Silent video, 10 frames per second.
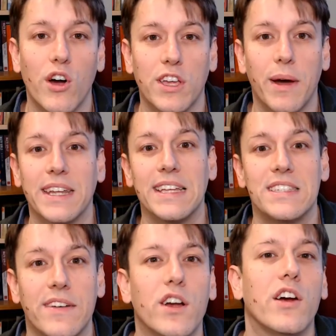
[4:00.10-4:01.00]
you might need
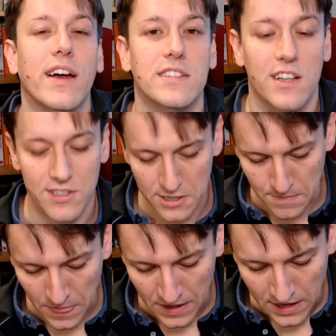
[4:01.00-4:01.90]
seven correct
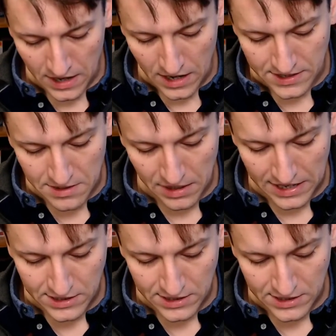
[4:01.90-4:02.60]
answers. Similarly,